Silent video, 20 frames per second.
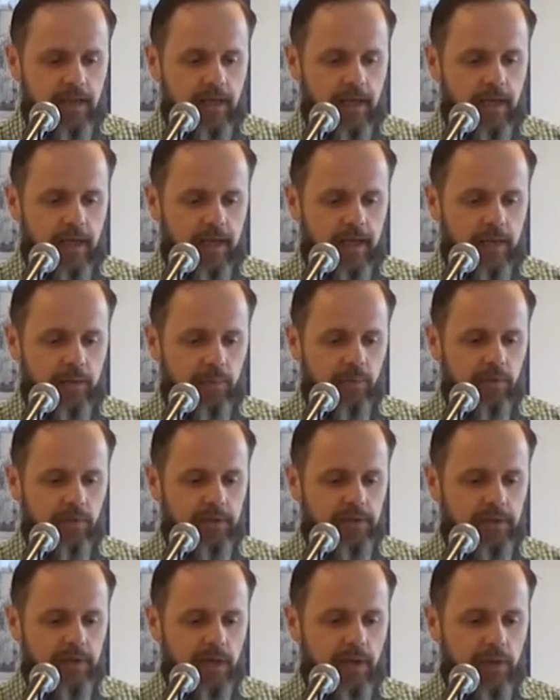Uh, we'll
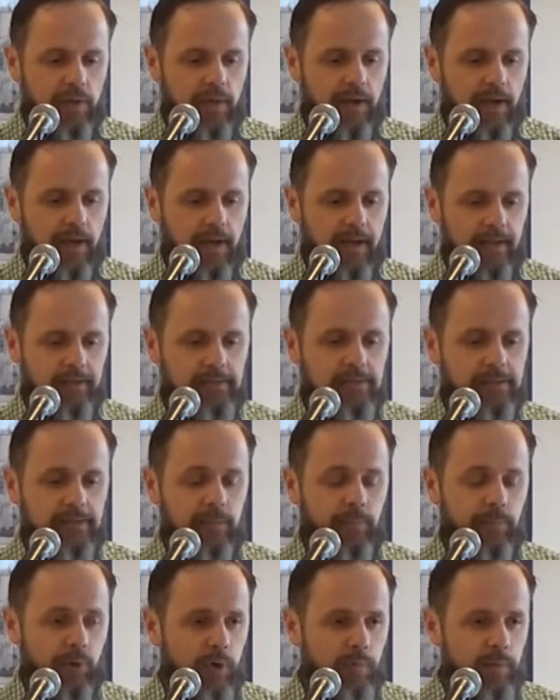look now at the
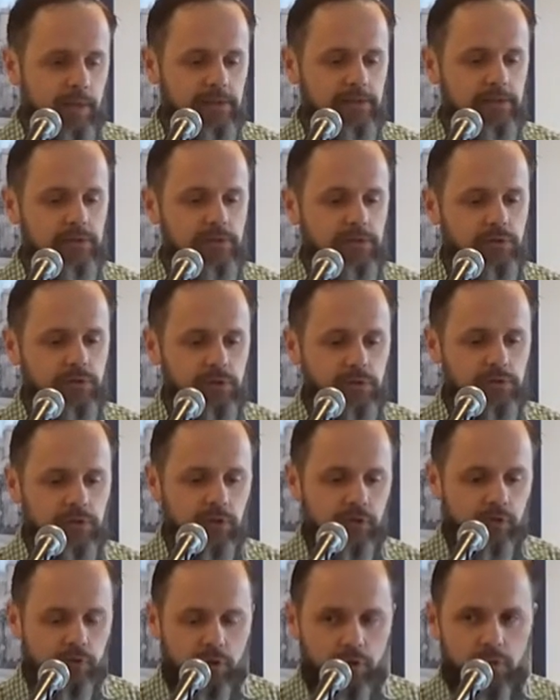promise, so to
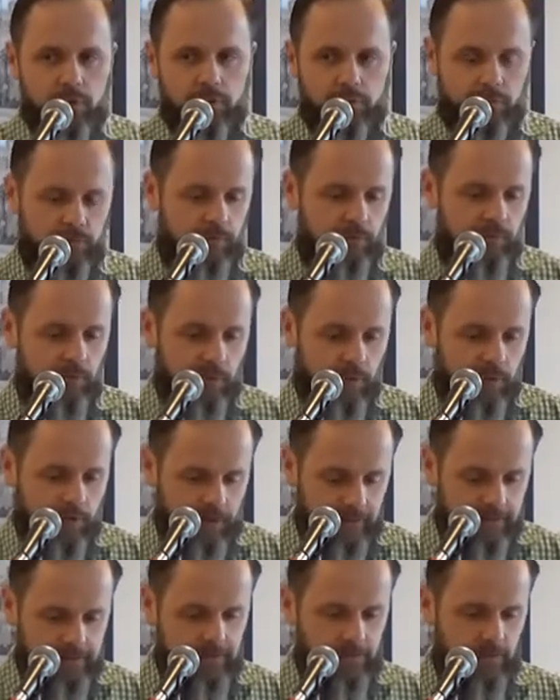grow through the
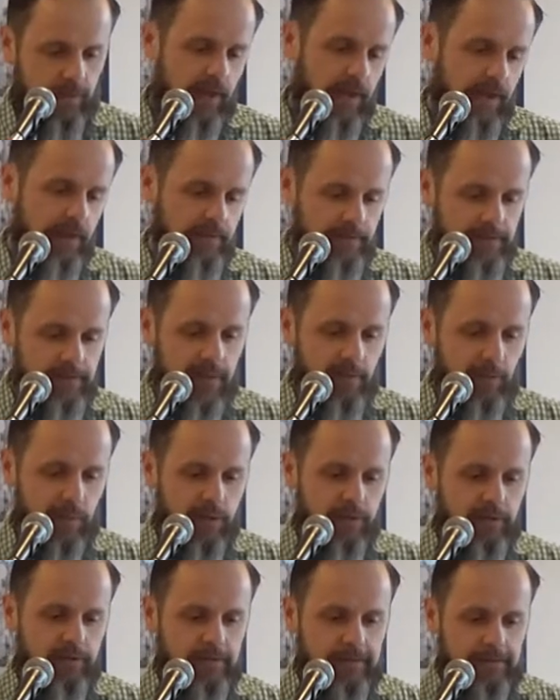Word. So again, Psalm
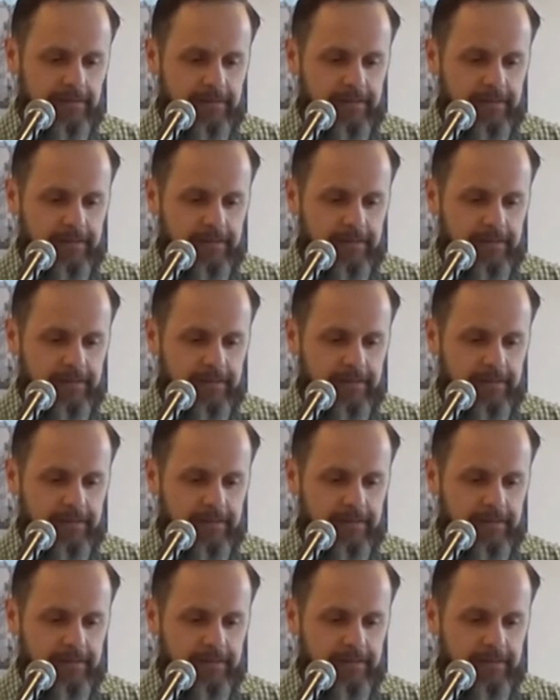1.